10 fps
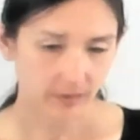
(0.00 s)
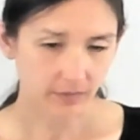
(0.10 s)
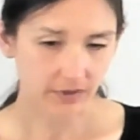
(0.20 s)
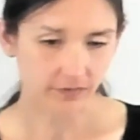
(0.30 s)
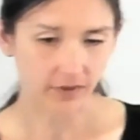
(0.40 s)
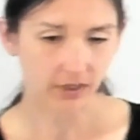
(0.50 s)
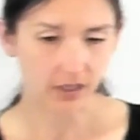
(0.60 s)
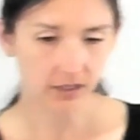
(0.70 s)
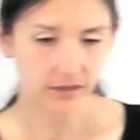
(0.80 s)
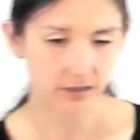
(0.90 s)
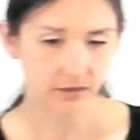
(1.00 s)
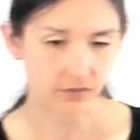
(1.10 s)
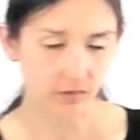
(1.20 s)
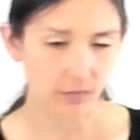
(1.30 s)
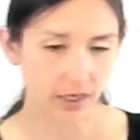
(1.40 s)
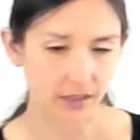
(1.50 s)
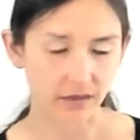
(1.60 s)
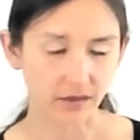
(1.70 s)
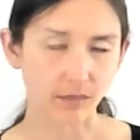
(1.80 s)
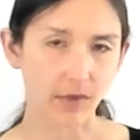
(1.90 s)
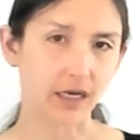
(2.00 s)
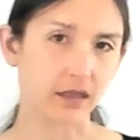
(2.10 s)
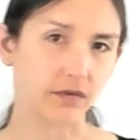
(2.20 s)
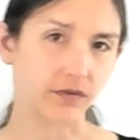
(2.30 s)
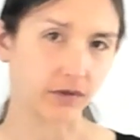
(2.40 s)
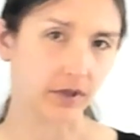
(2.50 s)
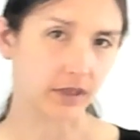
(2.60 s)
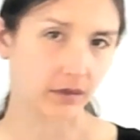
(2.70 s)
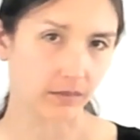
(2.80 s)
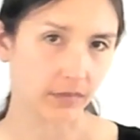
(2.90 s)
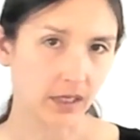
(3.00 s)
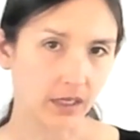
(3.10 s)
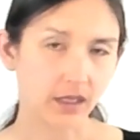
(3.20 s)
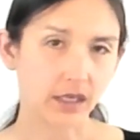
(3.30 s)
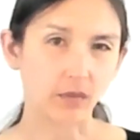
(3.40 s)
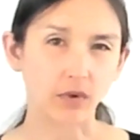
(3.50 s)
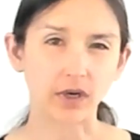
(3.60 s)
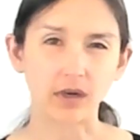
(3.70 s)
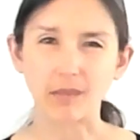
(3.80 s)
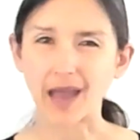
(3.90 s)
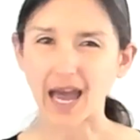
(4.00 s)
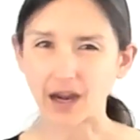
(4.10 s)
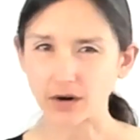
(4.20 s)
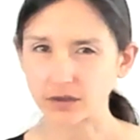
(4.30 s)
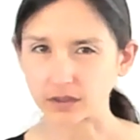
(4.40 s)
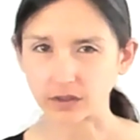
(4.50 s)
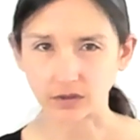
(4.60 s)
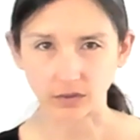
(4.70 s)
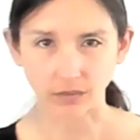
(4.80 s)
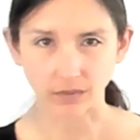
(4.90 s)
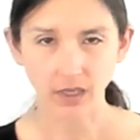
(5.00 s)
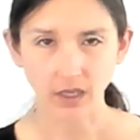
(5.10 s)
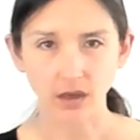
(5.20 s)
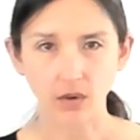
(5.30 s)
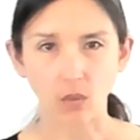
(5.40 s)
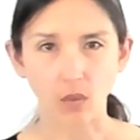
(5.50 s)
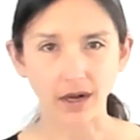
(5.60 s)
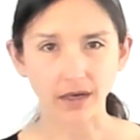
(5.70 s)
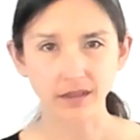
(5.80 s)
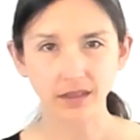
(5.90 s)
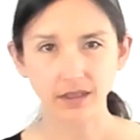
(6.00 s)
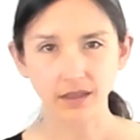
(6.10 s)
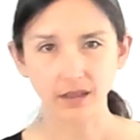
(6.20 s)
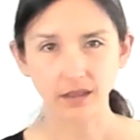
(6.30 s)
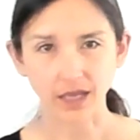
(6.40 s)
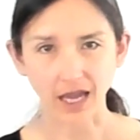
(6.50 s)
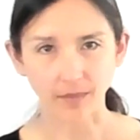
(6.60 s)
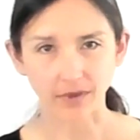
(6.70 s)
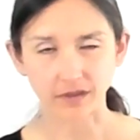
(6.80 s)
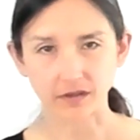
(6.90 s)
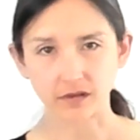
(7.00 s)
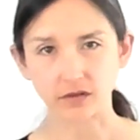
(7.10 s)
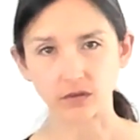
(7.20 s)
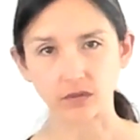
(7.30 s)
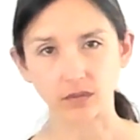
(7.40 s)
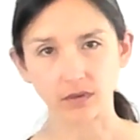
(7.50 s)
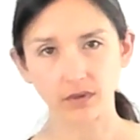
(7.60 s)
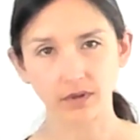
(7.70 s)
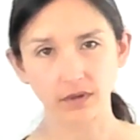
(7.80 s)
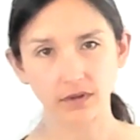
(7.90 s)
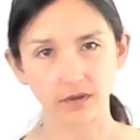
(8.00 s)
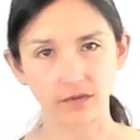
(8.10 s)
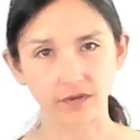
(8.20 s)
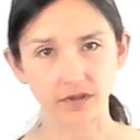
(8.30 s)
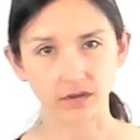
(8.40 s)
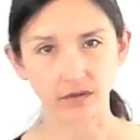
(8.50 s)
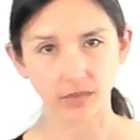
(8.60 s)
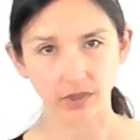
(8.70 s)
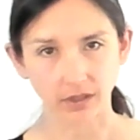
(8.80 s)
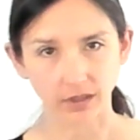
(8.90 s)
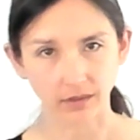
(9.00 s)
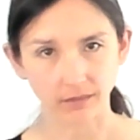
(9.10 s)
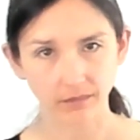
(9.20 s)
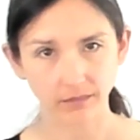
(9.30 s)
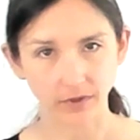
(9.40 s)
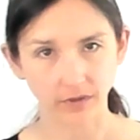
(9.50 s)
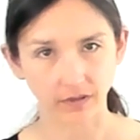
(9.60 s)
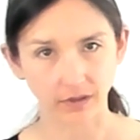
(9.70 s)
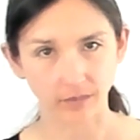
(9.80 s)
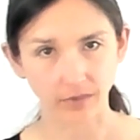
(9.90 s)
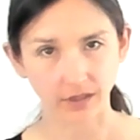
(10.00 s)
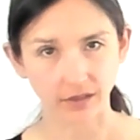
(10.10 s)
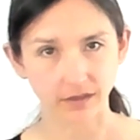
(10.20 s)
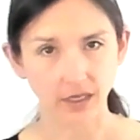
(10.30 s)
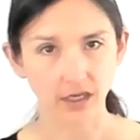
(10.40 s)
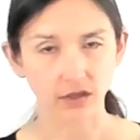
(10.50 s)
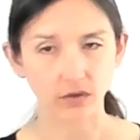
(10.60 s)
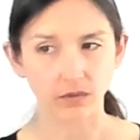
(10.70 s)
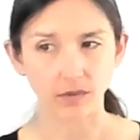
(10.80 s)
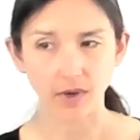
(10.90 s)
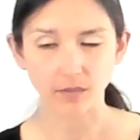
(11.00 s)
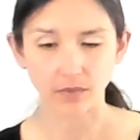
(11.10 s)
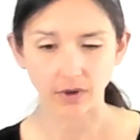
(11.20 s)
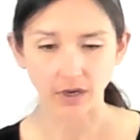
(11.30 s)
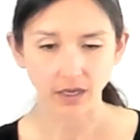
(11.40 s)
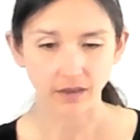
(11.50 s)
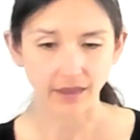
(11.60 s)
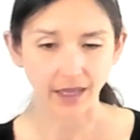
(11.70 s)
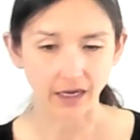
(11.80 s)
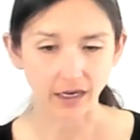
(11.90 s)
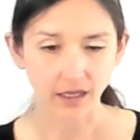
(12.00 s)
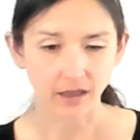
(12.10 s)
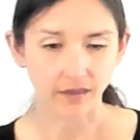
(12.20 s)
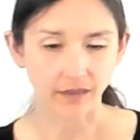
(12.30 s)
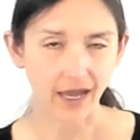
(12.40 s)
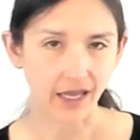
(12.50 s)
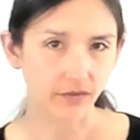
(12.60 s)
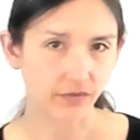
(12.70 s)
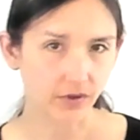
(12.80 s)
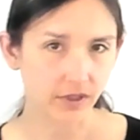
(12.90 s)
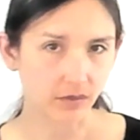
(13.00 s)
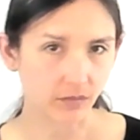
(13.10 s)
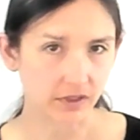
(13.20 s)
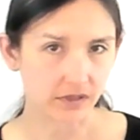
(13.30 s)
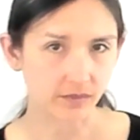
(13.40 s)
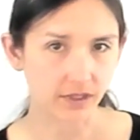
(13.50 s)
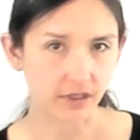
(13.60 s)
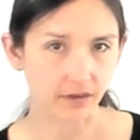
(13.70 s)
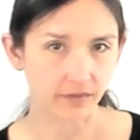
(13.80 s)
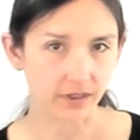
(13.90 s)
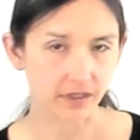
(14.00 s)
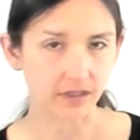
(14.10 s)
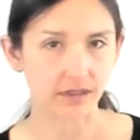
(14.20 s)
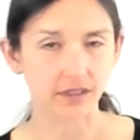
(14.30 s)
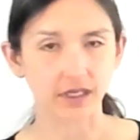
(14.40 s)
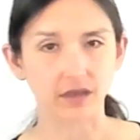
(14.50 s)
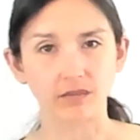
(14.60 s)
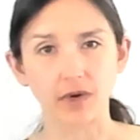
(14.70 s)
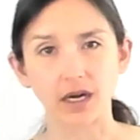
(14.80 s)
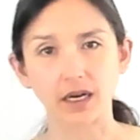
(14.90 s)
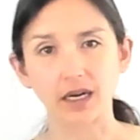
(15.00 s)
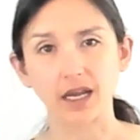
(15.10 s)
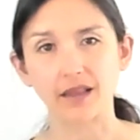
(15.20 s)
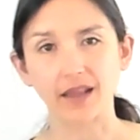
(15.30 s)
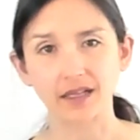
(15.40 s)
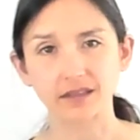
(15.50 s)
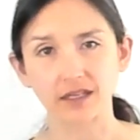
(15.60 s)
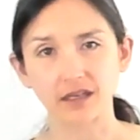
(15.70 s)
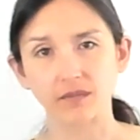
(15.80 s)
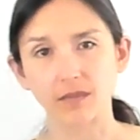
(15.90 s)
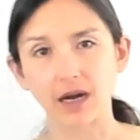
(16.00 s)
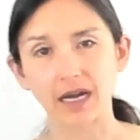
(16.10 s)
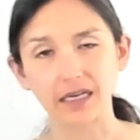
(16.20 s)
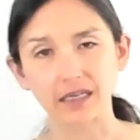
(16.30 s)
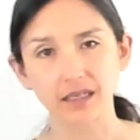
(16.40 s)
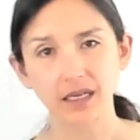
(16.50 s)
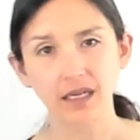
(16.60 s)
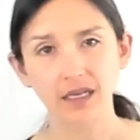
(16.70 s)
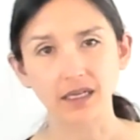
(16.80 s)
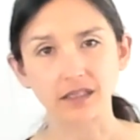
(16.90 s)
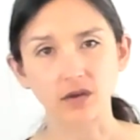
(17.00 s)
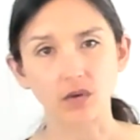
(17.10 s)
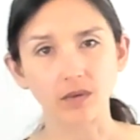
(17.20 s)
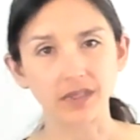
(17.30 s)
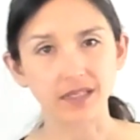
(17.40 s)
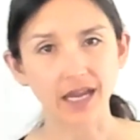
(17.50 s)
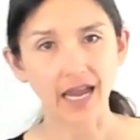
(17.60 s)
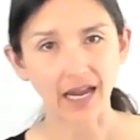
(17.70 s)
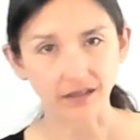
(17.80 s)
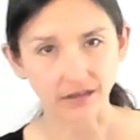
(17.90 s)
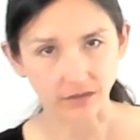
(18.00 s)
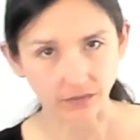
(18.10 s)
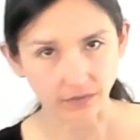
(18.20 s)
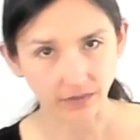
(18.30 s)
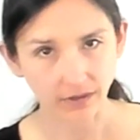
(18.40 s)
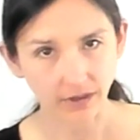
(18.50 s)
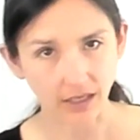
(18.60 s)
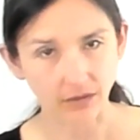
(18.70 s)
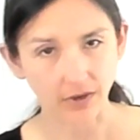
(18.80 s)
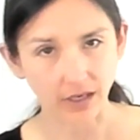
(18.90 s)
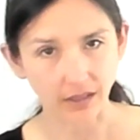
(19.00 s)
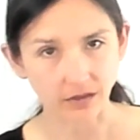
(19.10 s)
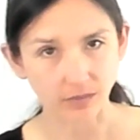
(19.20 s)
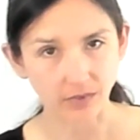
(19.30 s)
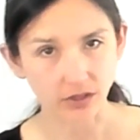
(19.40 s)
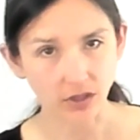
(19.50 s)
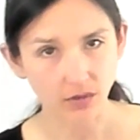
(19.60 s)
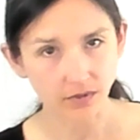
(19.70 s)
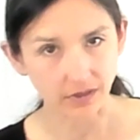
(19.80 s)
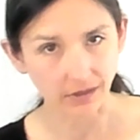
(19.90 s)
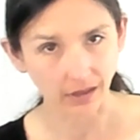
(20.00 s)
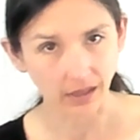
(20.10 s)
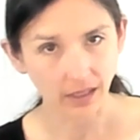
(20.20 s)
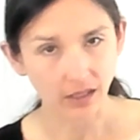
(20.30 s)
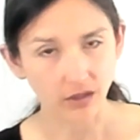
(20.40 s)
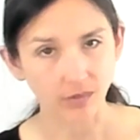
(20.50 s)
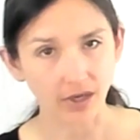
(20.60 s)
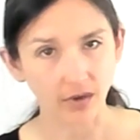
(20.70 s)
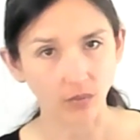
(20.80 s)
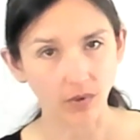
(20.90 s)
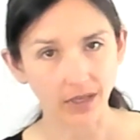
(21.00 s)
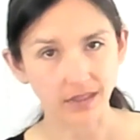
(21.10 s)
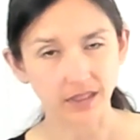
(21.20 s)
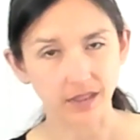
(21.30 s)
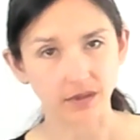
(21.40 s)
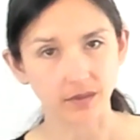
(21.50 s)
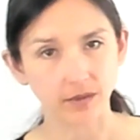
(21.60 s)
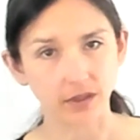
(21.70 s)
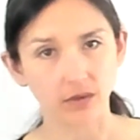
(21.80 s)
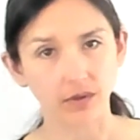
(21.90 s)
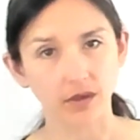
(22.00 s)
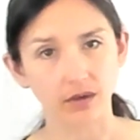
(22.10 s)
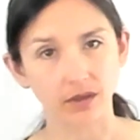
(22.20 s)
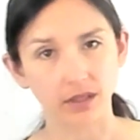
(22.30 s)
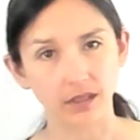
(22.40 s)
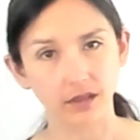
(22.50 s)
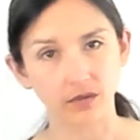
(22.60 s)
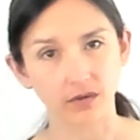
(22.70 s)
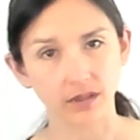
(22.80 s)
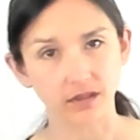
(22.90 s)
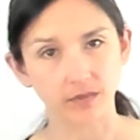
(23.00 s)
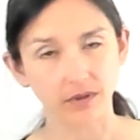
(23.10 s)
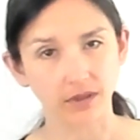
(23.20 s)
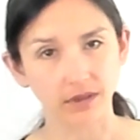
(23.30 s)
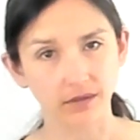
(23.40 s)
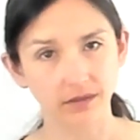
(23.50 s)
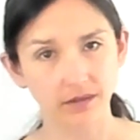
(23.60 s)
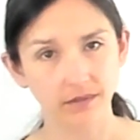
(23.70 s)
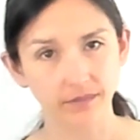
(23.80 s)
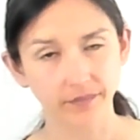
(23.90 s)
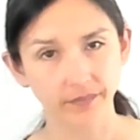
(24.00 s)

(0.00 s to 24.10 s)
Because if the content of your mind is a mind of freedom, it wouldn't matter to you what happens to the physical body you see, because you remember that that freedom we speak of is a state of mind, and that state of mind is always active and ready to be chosen, no matter what seems to be going on in your experience.